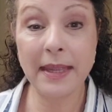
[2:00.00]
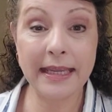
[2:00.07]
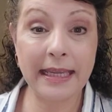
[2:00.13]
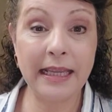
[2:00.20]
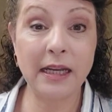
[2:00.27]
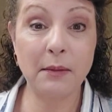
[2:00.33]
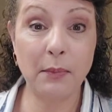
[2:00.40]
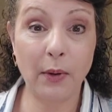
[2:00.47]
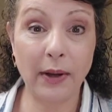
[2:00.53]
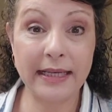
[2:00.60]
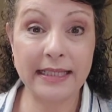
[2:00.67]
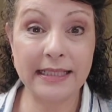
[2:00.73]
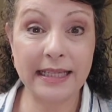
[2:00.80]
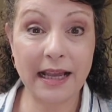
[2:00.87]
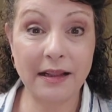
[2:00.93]
making it a point
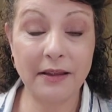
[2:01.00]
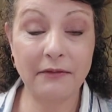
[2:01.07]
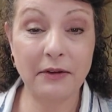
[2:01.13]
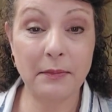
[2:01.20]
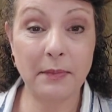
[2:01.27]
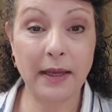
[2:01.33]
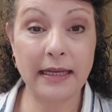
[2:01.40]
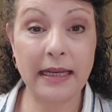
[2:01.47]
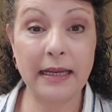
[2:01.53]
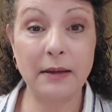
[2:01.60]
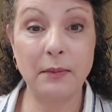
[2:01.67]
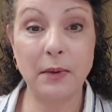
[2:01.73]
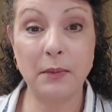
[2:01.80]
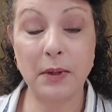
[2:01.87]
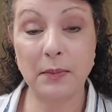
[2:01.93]
to tell everybody
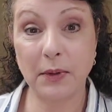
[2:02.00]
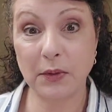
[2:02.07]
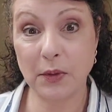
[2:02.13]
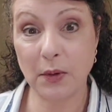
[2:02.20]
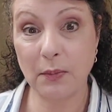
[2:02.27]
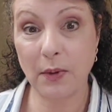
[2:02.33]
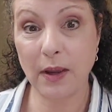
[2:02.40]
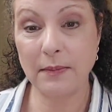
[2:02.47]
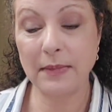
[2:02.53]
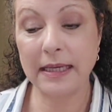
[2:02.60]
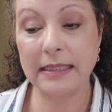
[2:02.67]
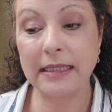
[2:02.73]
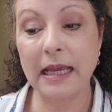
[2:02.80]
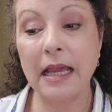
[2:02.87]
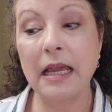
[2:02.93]
when we book their
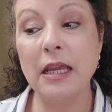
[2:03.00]
appointment,